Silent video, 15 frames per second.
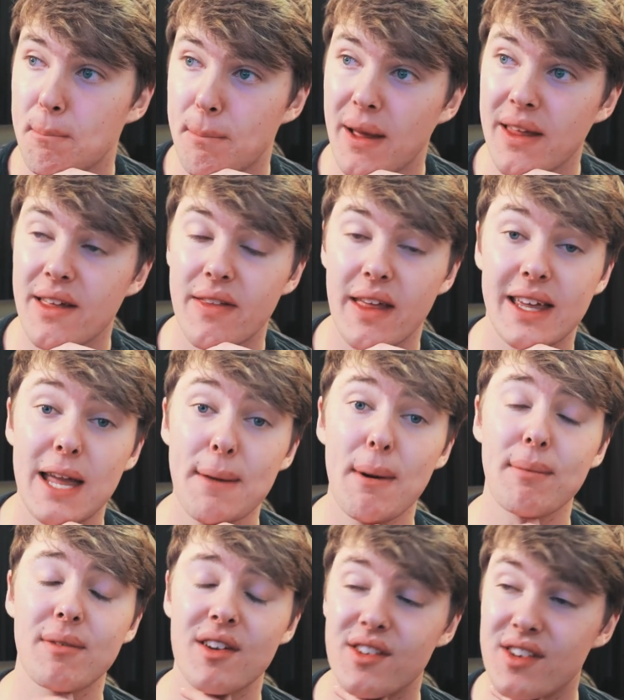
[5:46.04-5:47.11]
But yeah, they keep
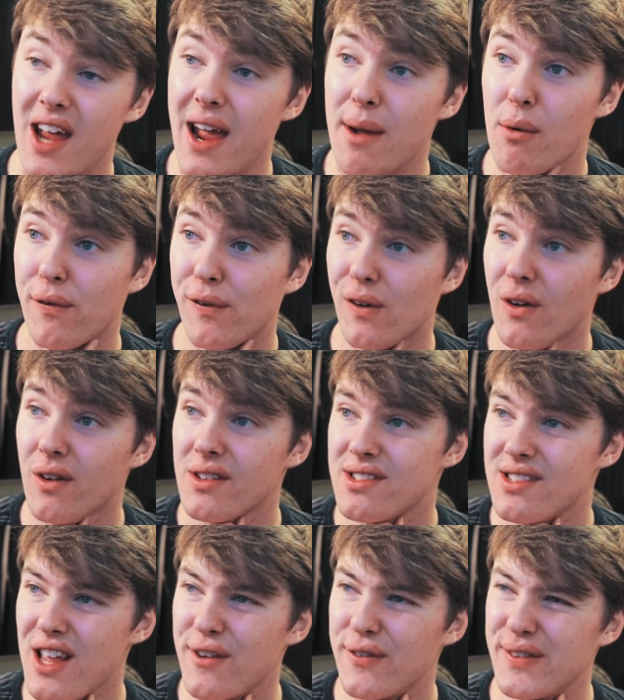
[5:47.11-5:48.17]
up to date with a lot of
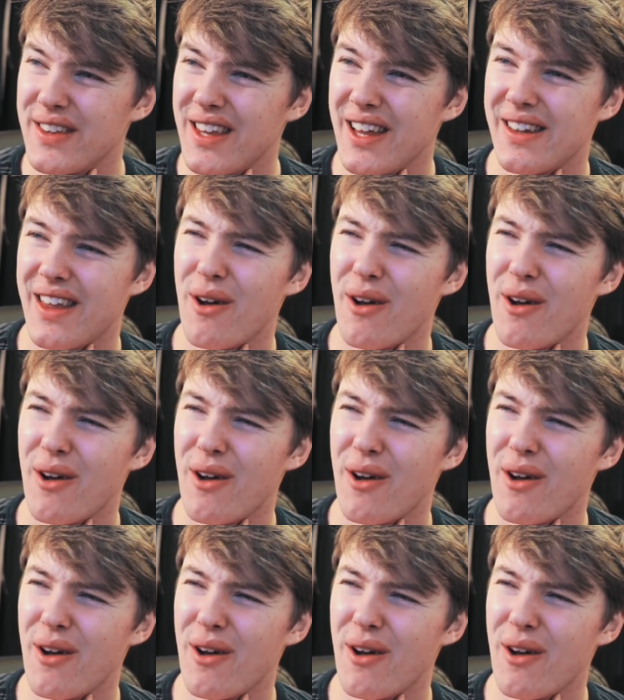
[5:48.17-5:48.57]
stuff, and they're